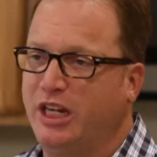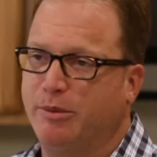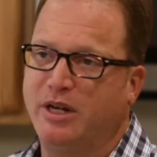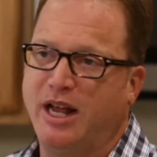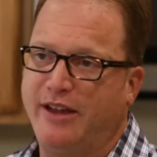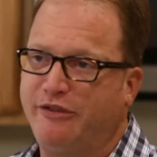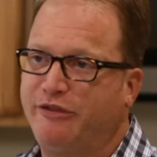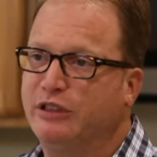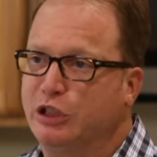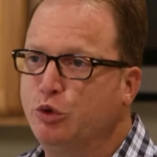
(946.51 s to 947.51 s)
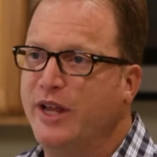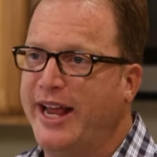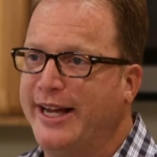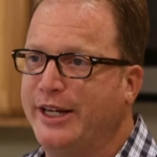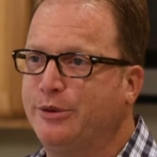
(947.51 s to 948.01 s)
Jacob and I flew
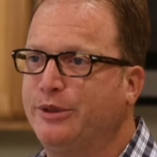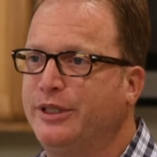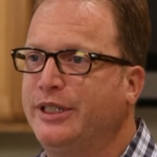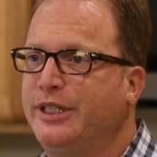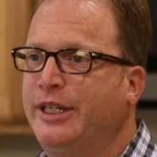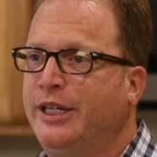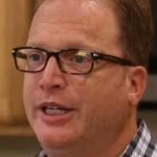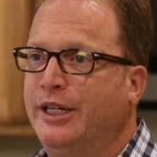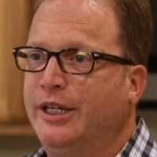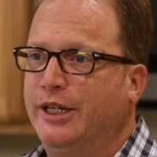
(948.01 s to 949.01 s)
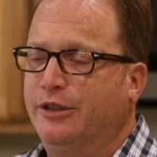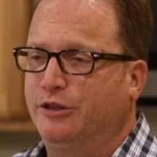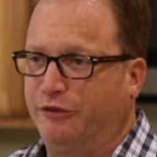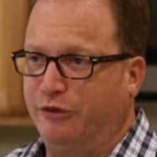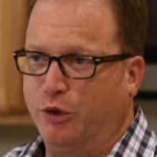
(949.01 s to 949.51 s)
down
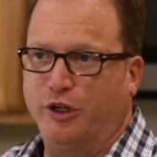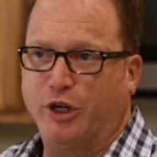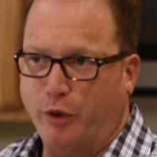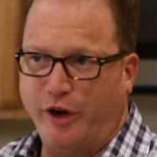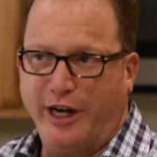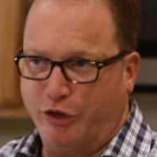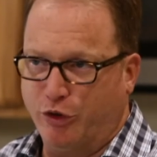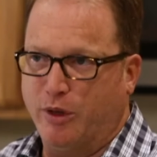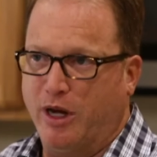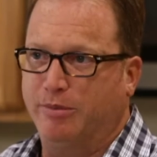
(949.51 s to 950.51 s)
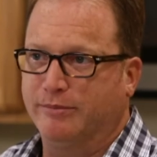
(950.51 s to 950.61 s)
to Florida, where I grew